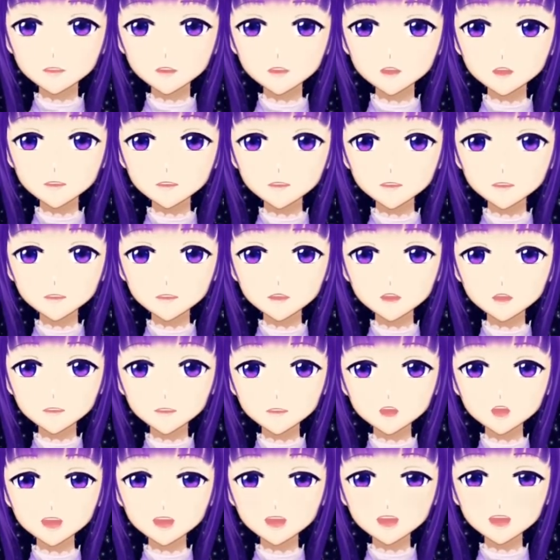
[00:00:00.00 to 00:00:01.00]
Different
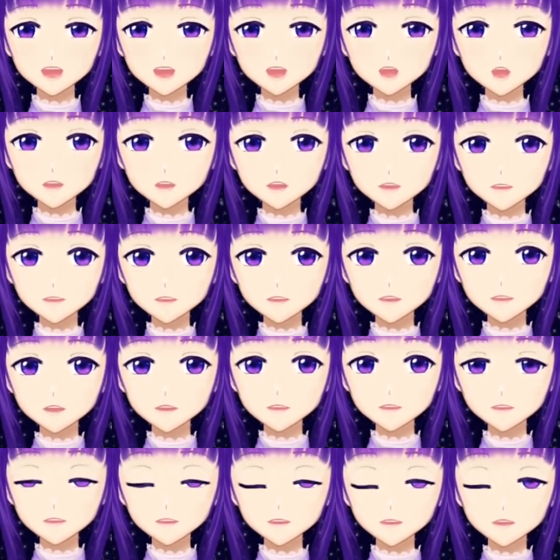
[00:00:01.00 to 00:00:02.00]
eyes, different
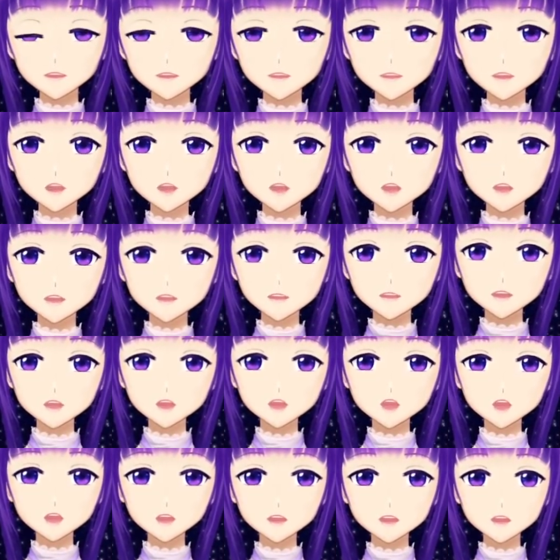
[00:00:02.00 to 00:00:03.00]
irises,
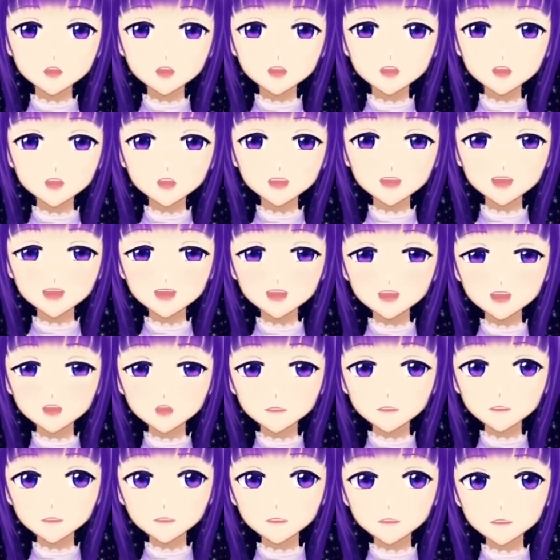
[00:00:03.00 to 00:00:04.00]

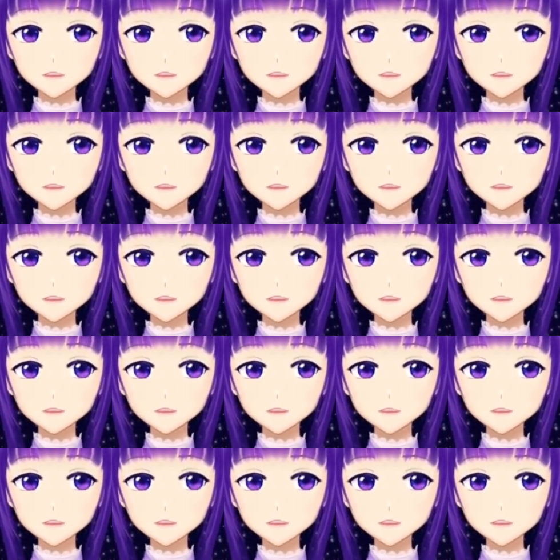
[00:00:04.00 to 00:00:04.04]
eyelashes.